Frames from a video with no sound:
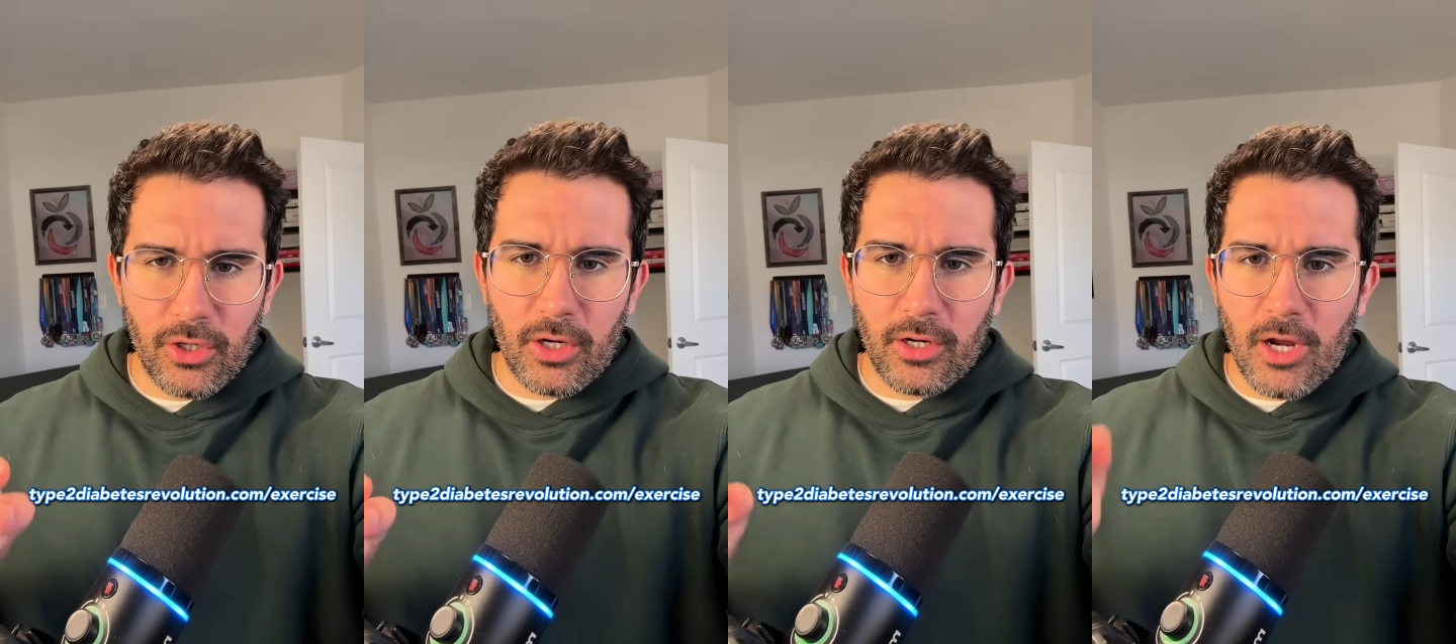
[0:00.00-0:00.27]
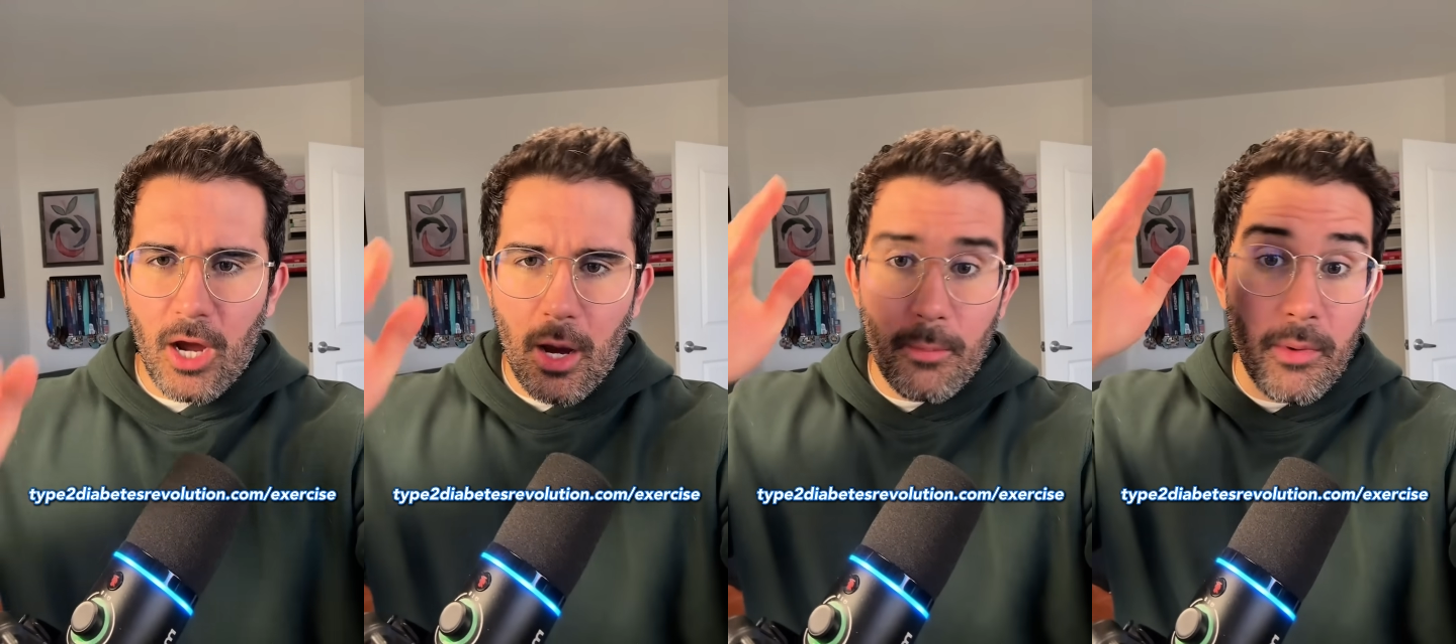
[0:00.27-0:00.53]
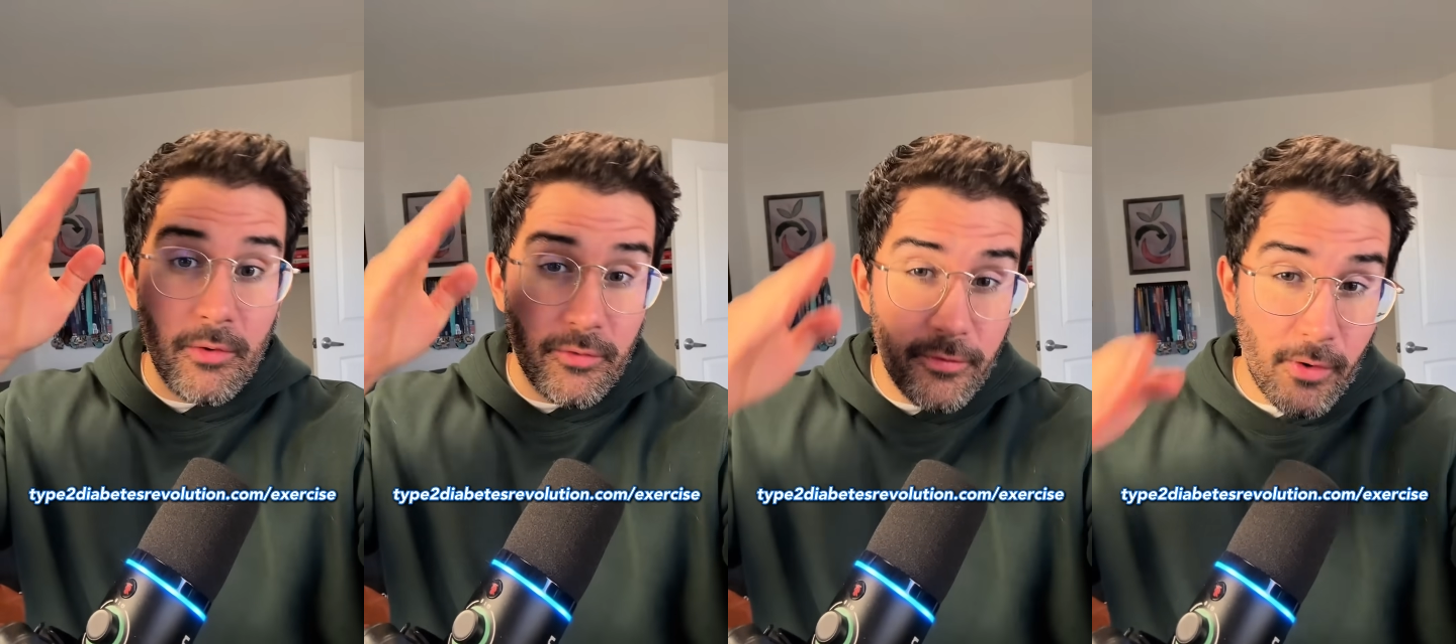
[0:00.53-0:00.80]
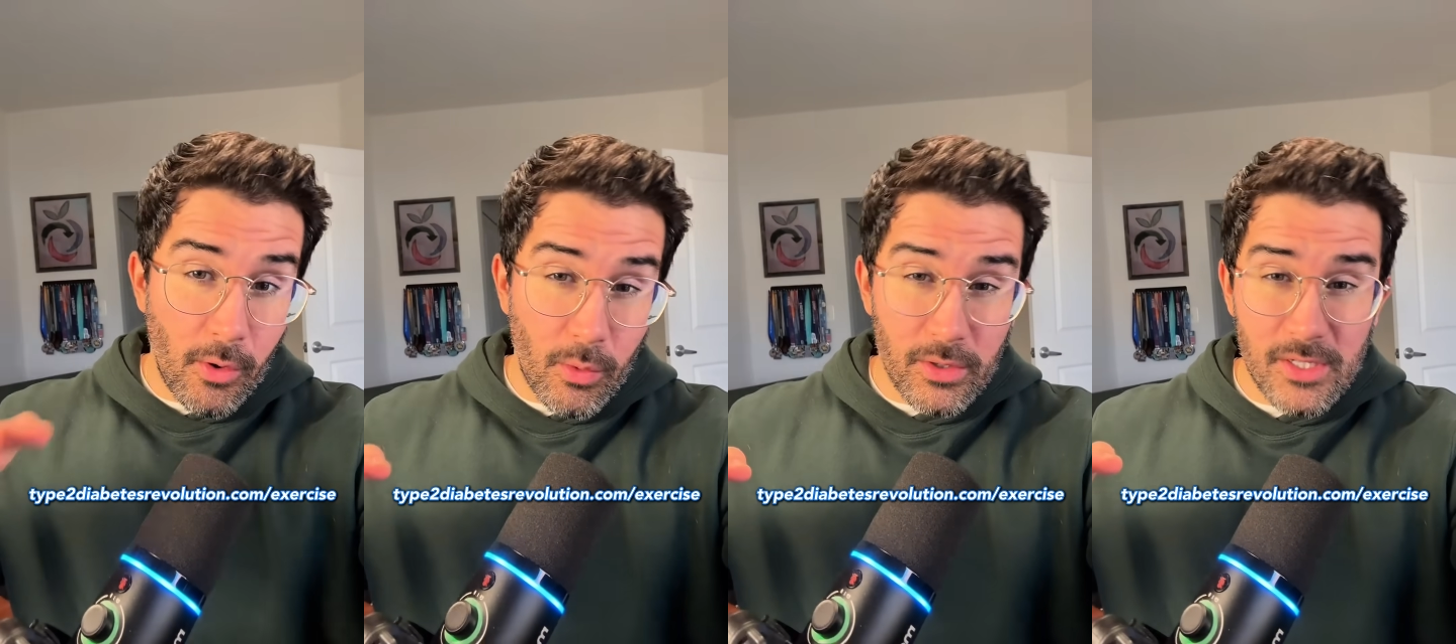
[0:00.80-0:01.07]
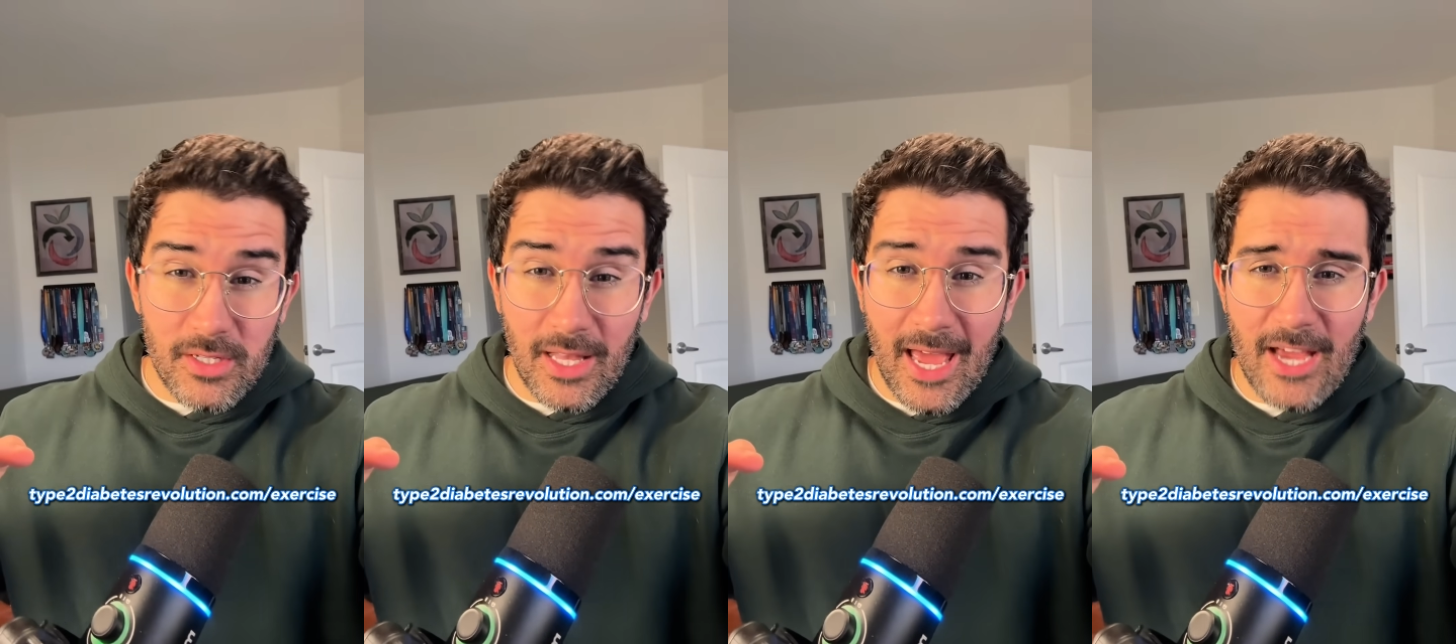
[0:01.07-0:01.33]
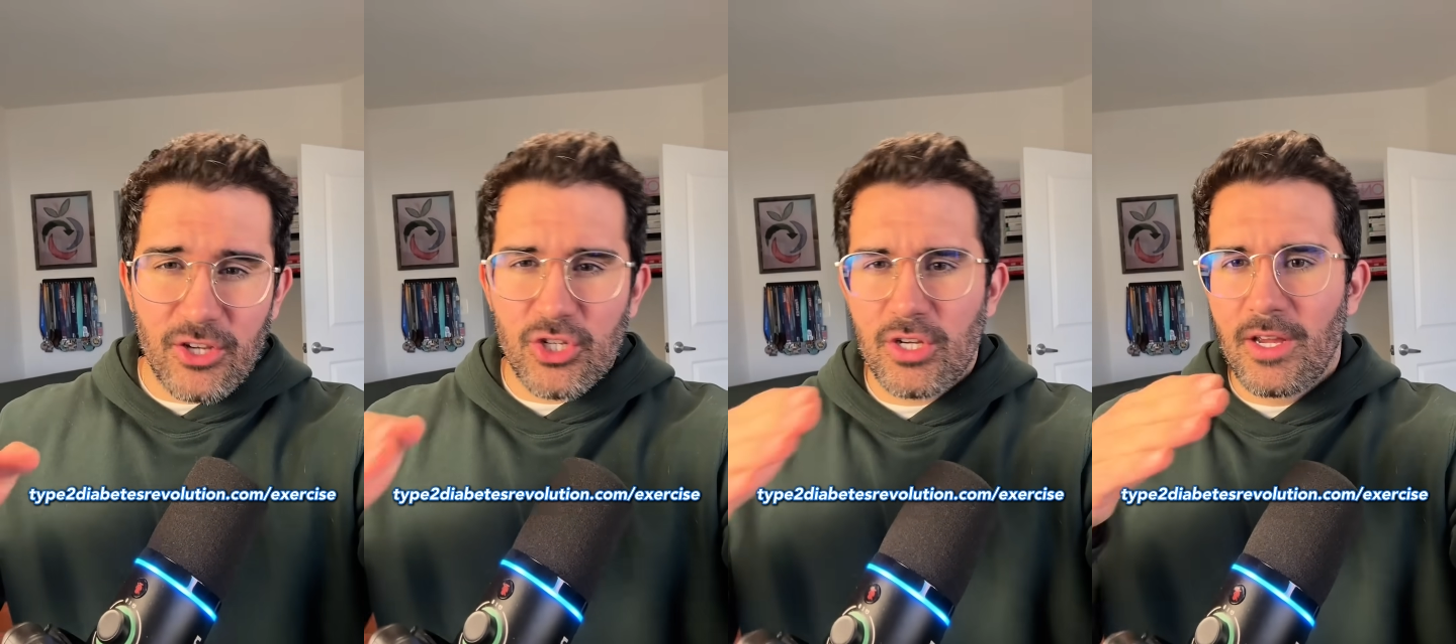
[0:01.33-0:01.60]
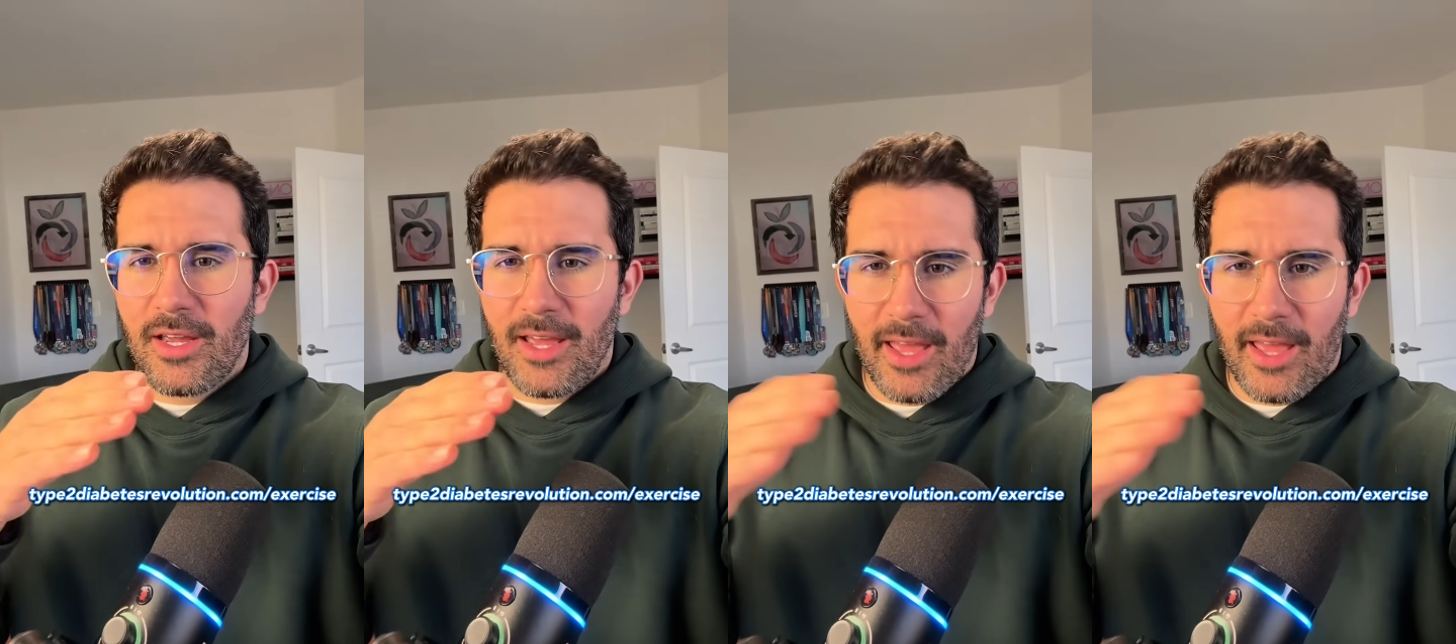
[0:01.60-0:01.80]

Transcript: dot com forward slash